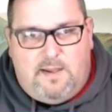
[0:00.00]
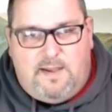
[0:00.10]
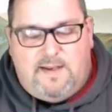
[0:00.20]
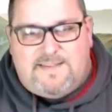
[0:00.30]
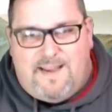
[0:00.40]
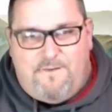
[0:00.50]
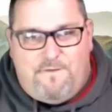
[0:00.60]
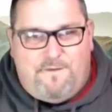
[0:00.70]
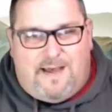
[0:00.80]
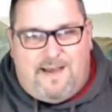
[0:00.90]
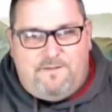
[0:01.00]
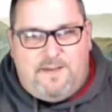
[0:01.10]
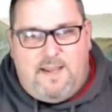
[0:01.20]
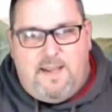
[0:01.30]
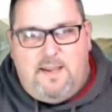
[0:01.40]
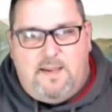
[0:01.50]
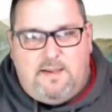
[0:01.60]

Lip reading: It is a 5-day